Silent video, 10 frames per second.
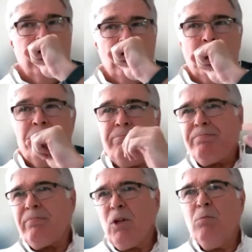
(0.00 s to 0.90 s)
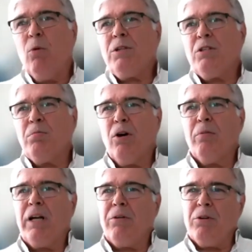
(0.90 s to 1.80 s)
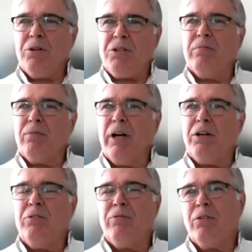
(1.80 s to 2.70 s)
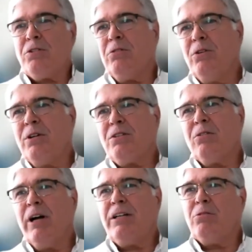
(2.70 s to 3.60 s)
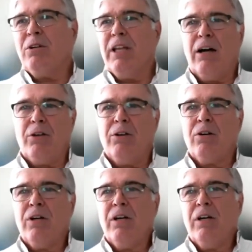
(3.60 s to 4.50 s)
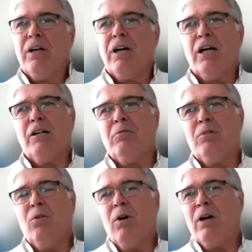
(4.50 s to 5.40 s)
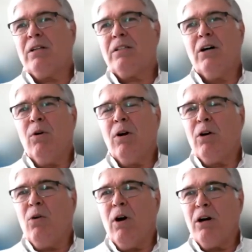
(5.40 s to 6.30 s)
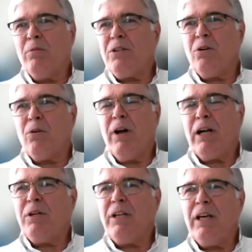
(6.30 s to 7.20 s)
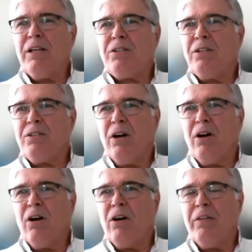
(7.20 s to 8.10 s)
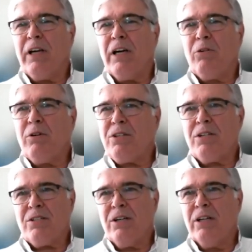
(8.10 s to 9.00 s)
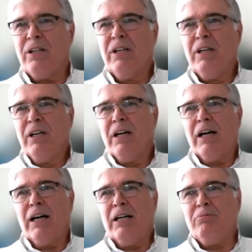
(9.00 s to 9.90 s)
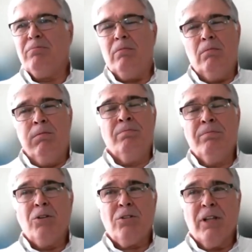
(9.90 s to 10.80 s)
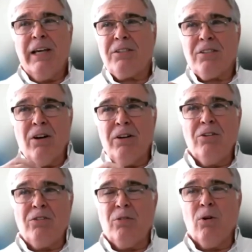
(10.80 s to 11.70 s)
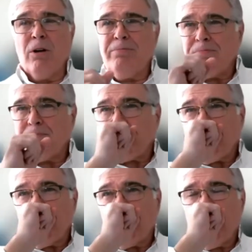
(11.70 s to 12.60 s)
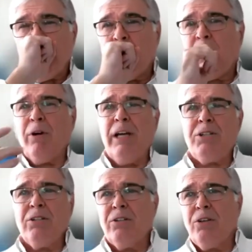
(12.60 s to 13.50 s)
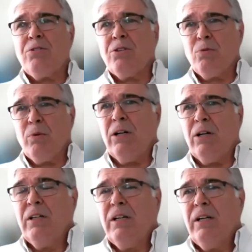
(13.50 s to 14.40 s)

But what's the permitting regime, right? First of all, who has the right to allow you? What requirements or recommendations are they going to insist on? Those lakes are used for recreational use as well.